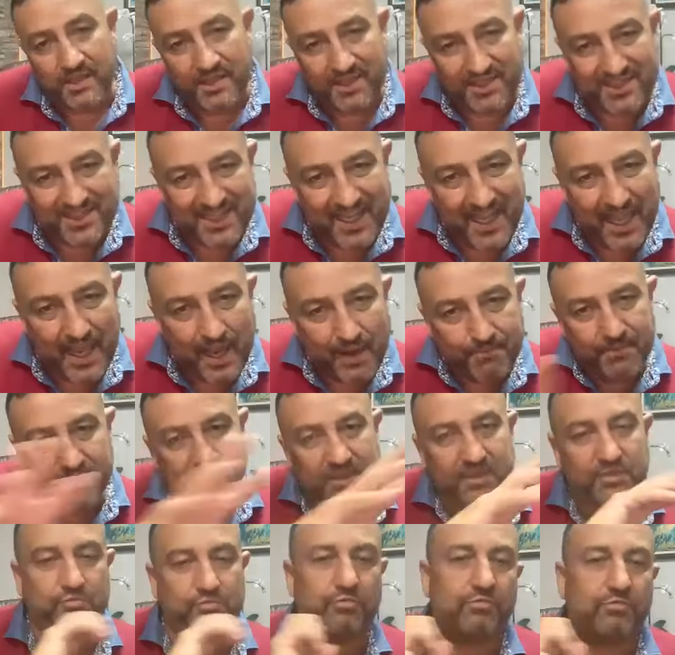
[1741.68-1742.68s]
is
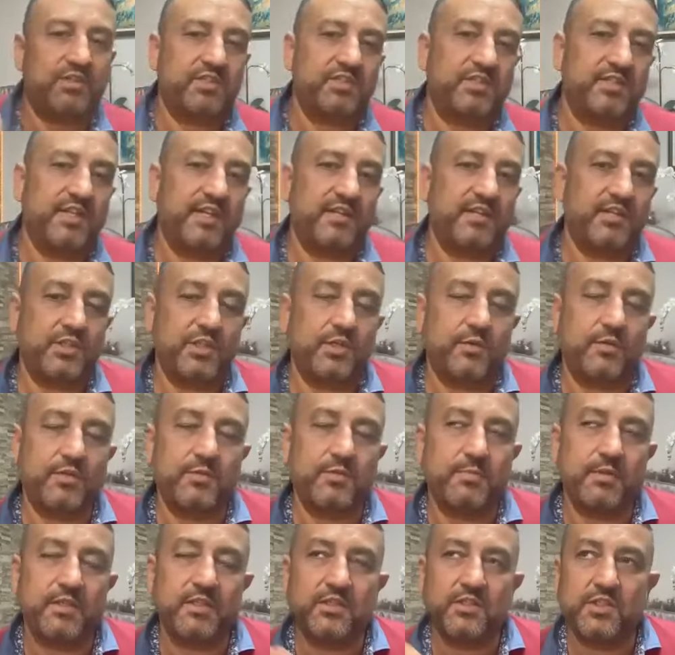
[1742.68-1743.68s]
happening through the centuries.
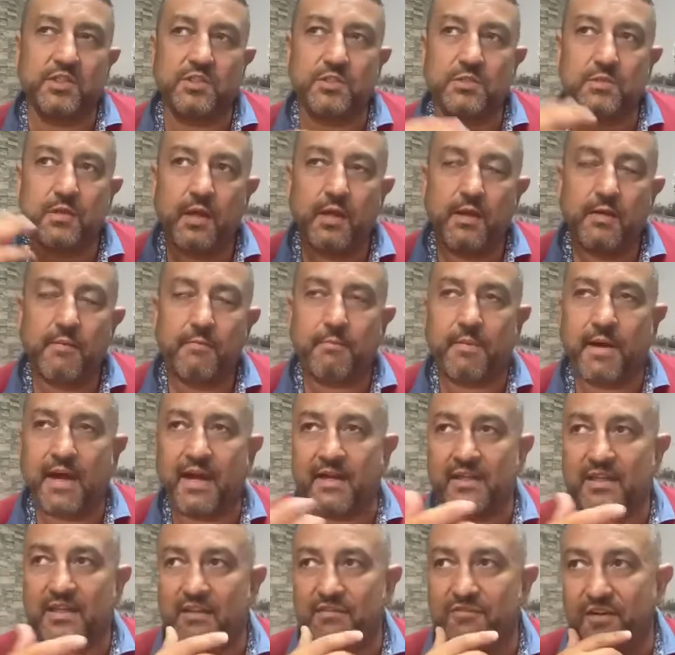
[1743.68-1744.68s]
But this is
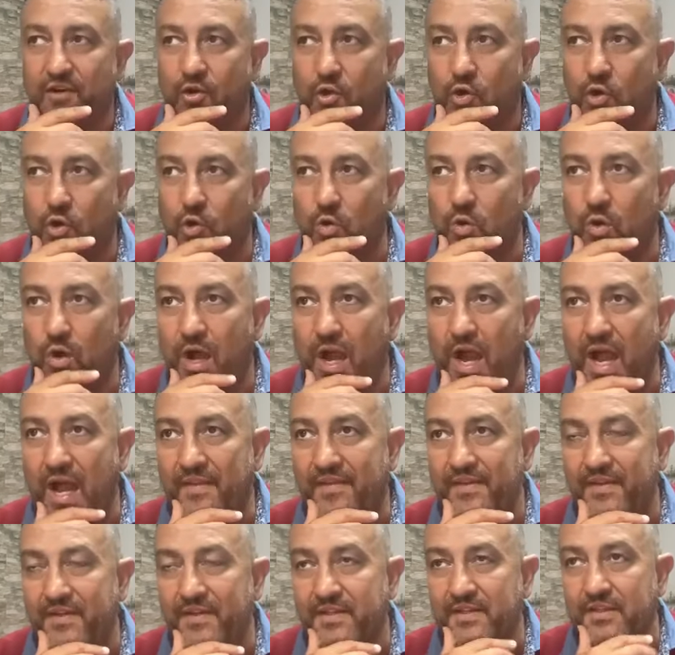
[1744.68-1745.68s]
part of all
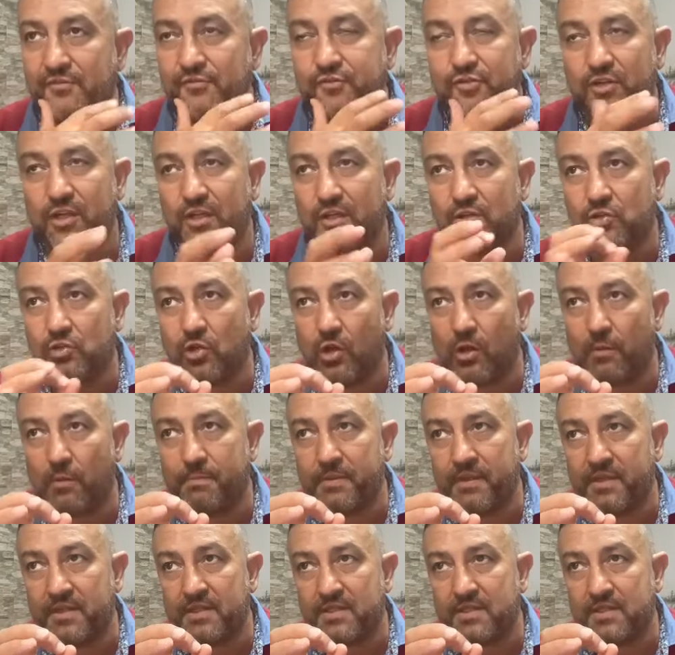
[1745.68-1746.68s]
other different
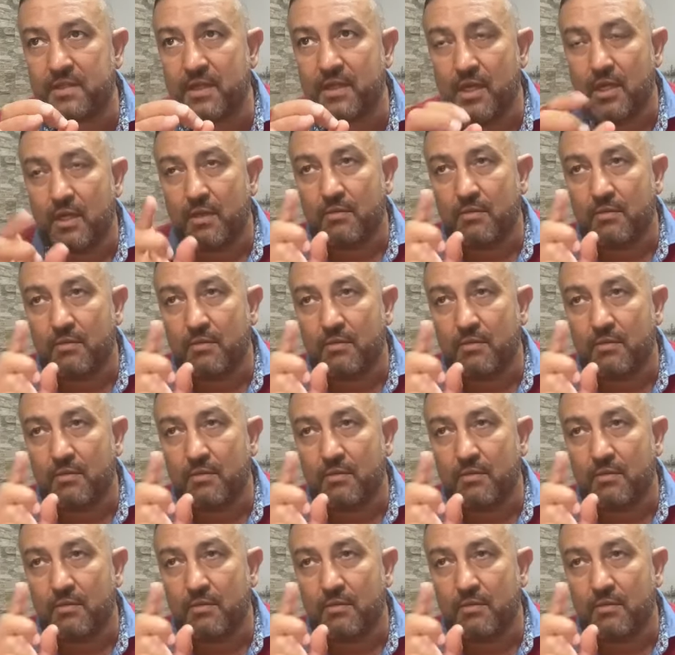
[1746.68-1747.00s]
topics.